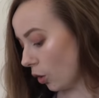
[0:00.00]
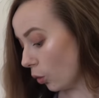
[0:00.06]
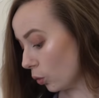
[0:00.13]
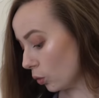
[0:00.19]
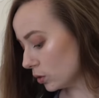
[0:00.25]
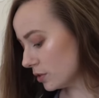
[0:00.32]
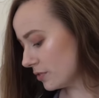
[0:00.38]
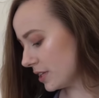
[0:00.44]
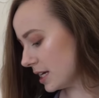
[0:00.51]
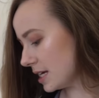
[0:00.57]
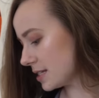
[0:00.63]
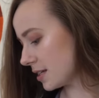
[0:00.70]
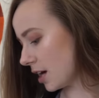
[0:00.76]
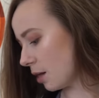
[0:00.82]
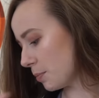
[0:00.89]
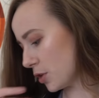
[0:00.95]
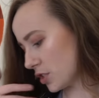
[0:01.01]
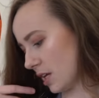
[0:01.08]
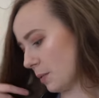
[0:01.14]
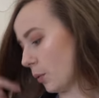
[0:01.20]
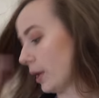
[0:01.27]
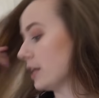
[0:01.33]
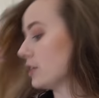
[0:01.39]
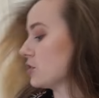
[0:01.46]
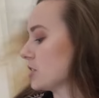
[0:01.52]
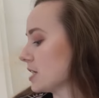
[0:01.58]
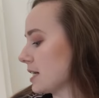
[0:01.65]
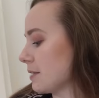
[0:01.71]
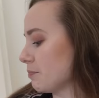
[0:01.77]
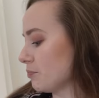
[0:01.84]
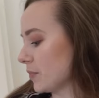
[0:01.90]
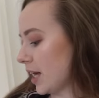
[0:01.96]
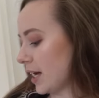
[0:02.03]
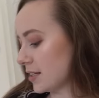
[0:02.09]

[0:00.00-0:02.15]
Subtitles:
All of these are books I'm quite interested in.